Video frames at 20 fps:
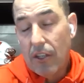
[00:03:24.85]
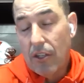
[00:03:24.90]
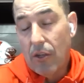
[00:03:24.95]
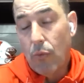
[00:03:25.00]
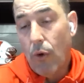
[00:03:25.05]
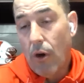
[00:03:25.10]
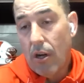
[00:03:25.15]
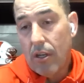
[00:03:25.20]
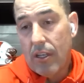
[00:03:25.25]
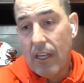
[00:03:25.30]

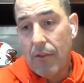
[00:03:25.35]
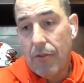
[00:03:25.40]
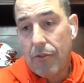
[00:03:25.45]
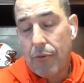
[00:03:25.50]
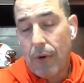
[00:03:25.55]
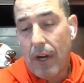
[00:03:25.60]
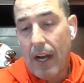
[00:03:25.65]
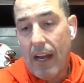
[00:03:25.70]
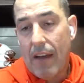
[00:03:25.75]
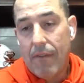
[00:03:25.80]
could walk in,
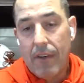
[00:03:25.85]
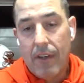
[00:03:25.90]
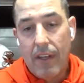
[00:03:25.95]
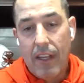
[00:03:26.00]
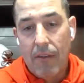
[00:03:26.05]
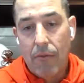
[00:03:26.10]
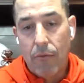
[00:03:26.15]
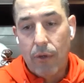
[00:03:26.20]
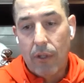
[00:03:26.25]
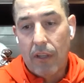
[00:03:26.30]
thrive,
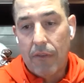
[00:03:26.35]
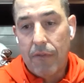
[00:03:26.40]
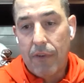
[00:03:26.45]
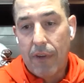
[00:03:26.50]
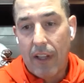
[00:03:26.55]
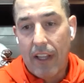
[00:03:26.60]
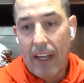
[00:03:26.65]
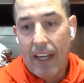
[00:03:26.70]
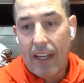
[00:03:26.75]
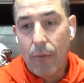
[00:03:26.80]
and really
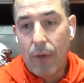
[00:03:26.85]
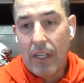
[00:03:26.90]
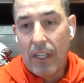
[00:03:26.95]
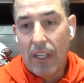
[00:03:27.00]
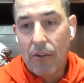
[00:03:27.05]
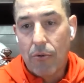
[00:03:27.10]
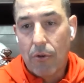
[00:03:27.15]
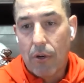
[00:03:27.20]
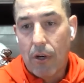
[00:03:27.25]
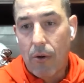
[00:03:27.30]
feel like we
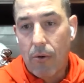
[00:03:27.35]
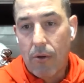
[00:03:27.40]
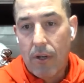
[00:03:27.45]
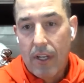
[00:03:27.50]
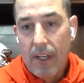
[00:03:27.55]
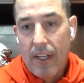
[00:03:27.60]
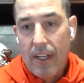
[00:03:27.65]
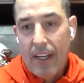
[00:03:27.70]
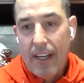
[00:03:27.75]
can grow.